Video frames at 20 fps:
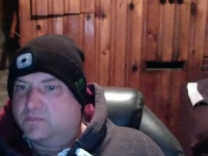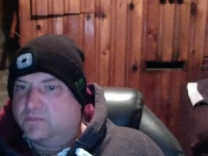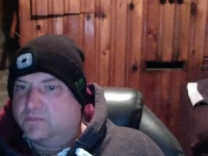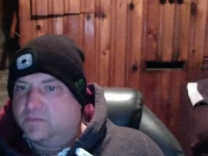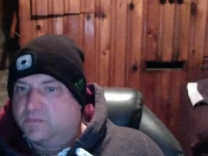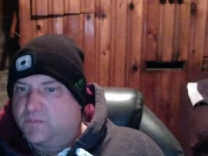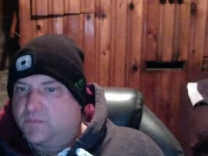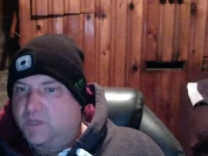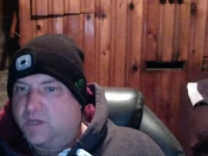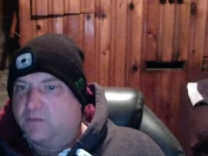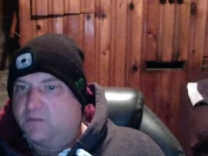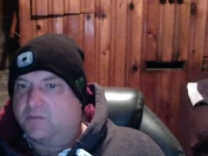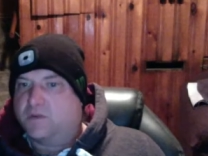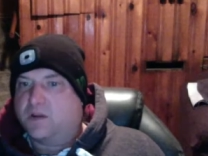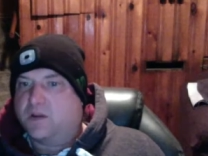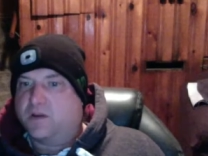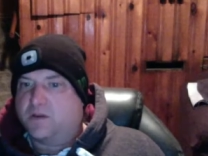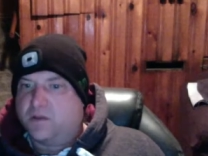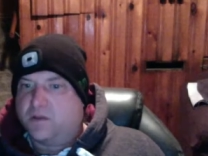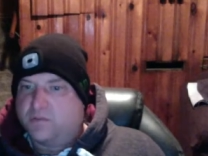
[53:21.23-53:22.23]
Yeah,
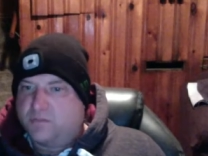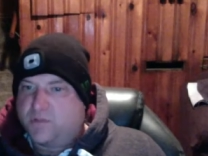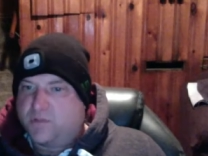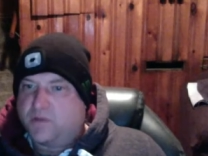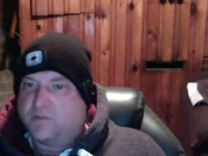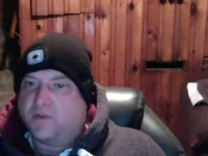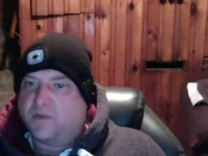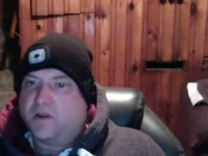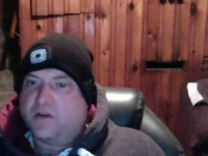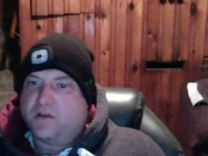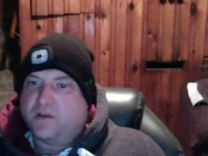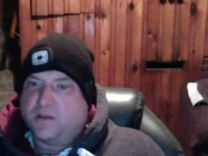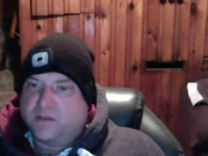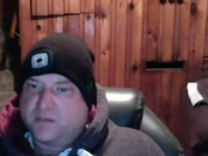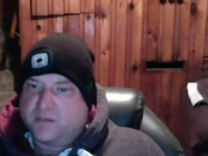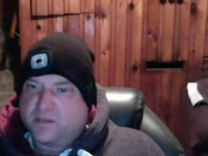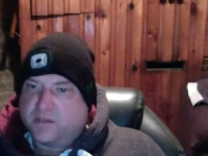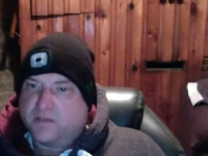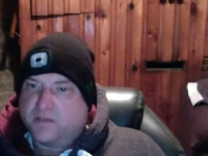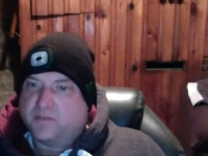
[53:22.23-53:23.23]
right on, Bill. Right on.
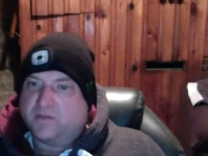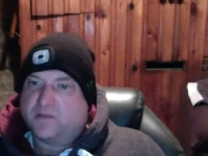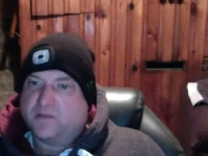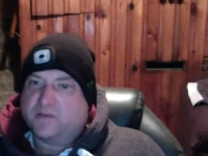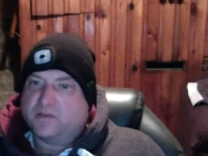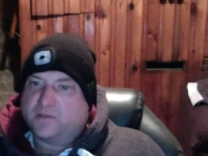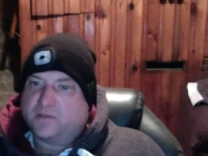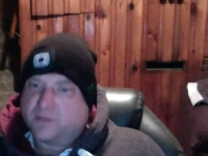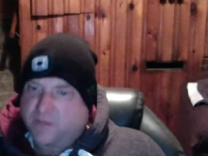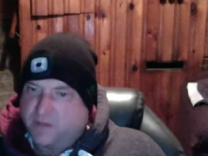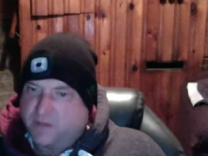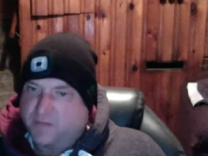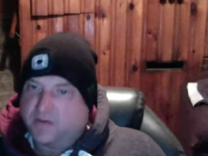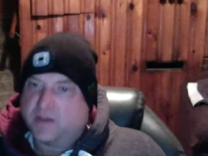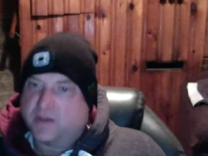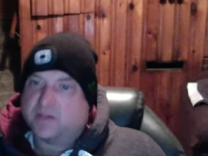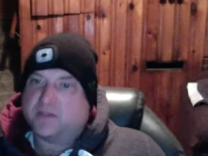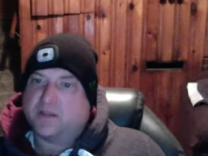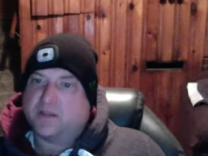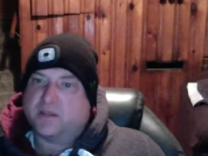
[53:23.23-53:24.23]
Steven
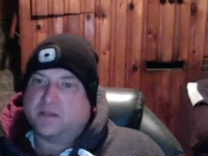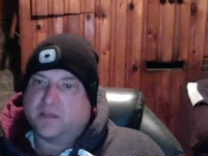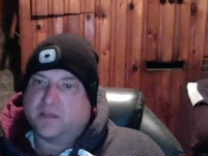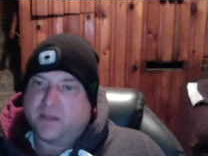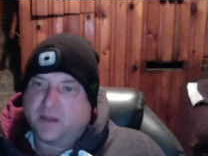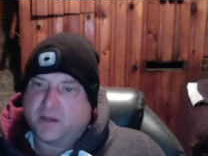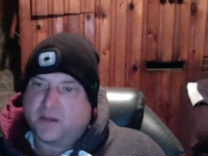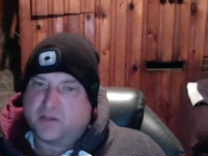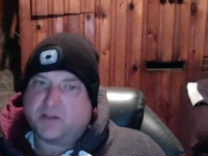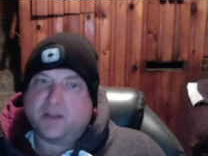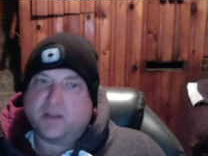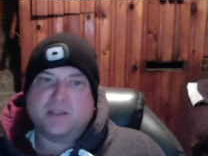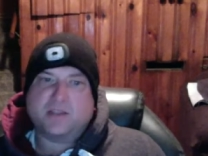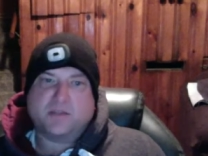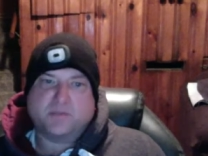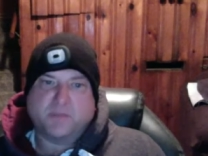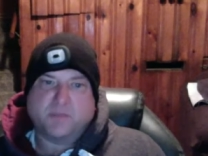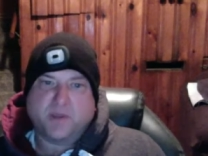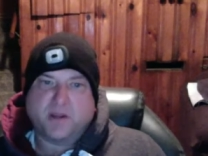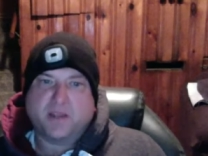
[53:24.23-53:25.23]
is like the
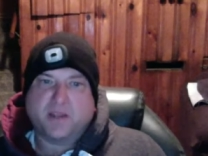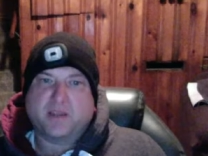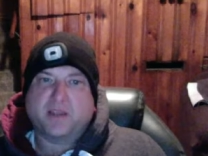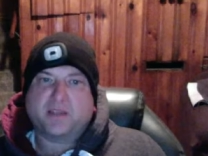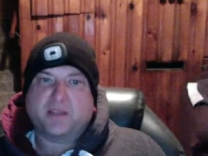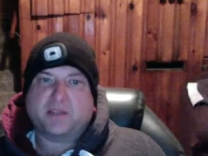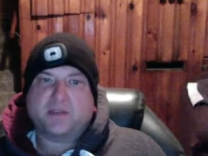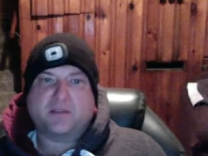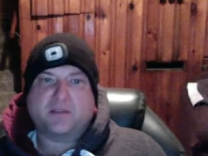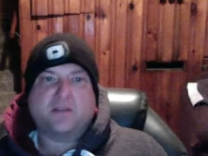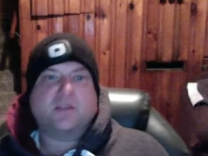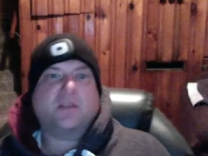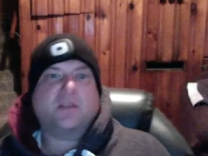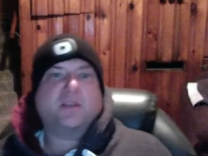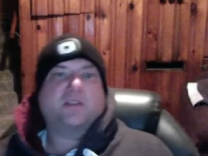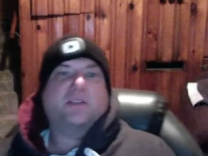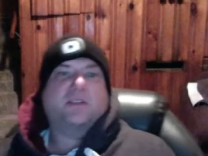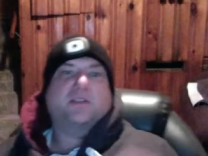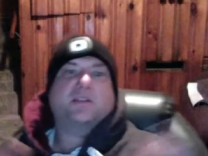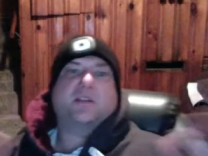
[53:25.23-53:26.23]
Energizer Bunny. That's what we
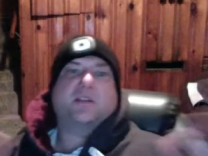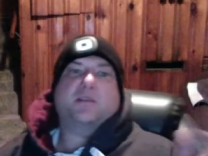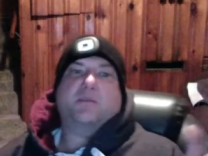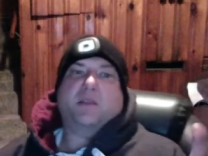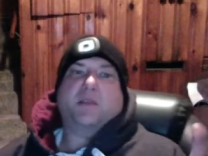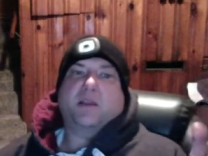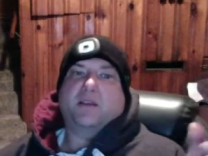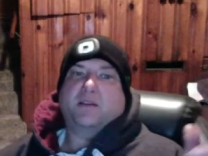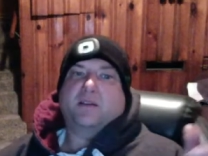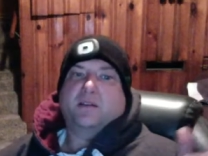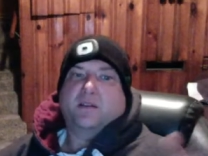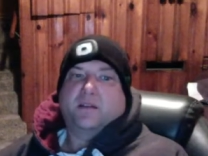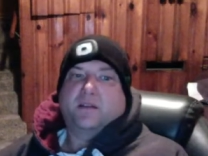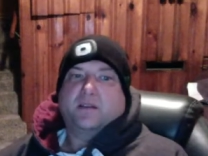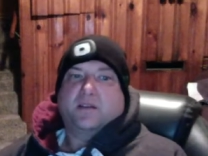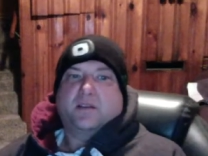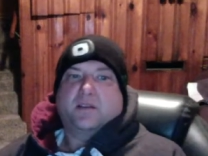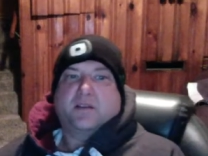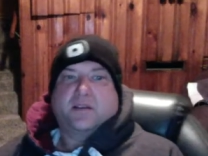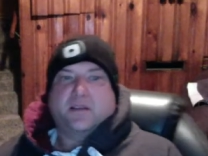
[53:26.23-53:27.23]
like to see, man.
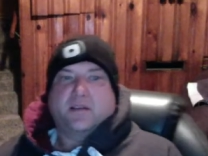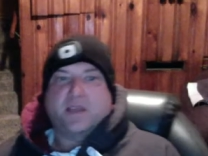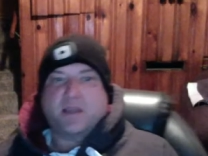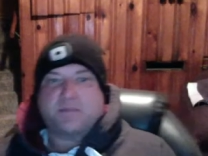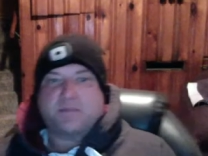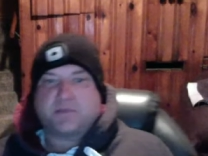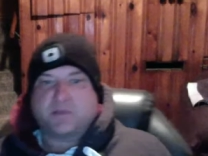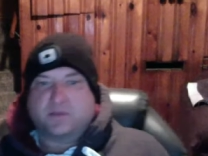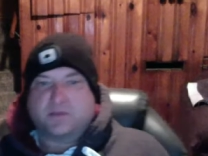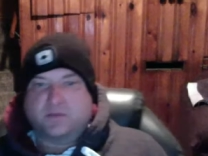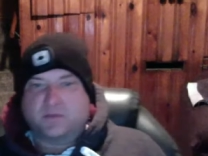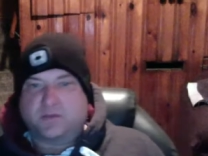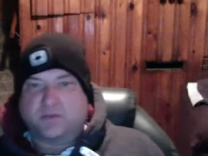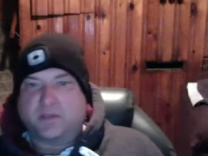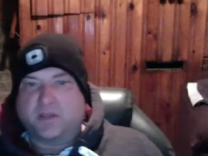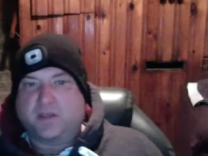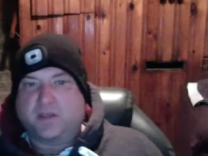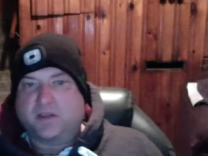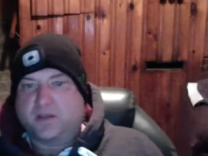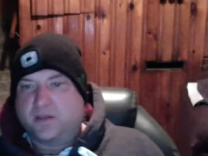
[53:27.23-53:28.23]

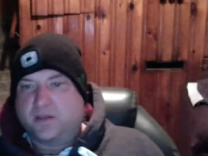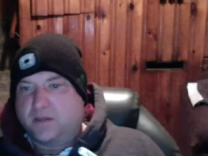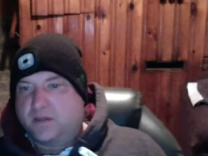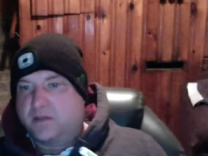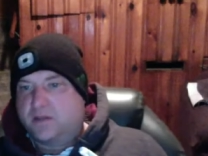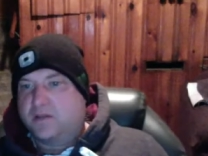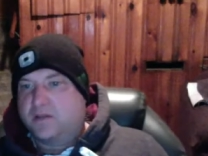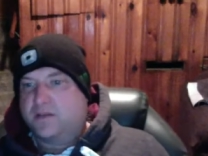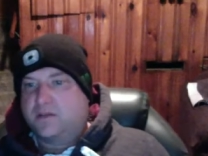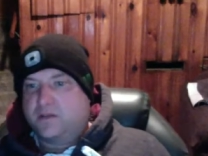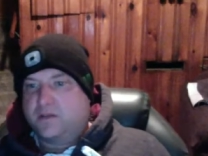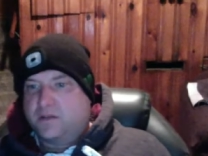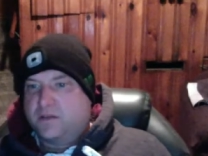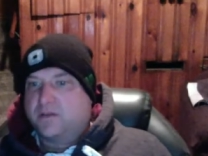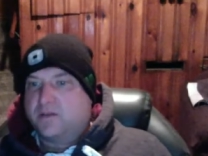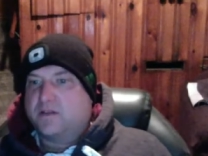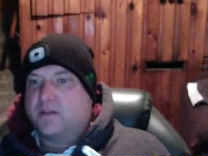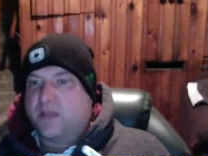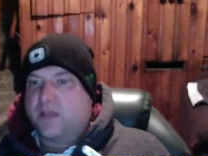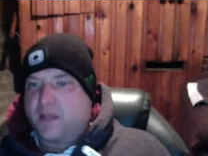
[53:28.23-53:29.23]
Absolutely.
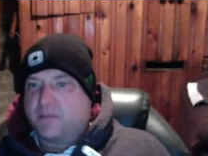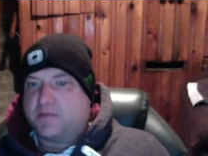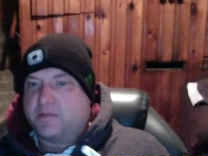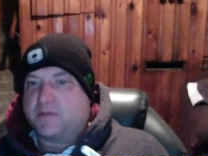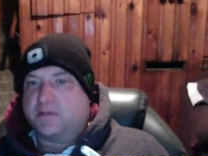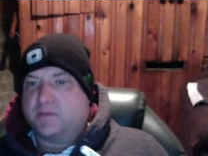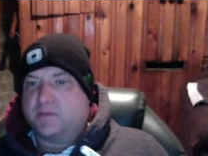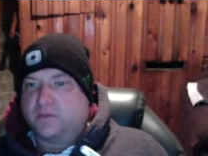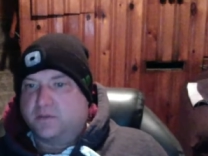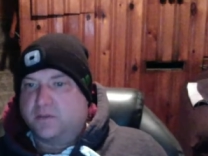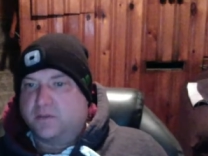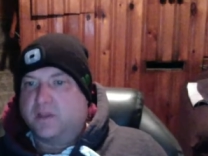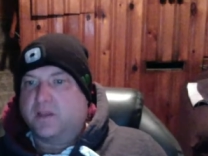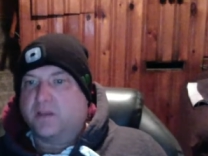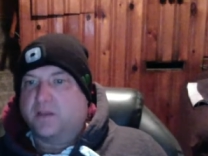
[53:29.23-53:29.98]
Absolutely.